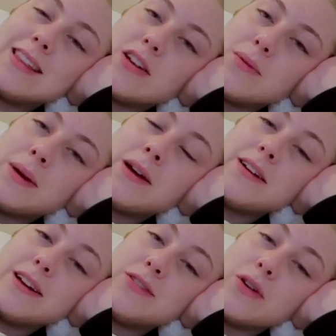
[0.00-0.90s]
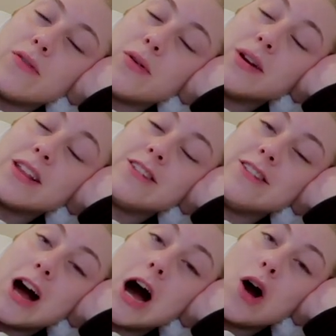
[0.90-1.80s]
that your period's over when it's
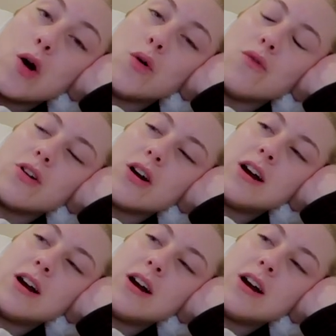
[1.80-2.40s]
not over.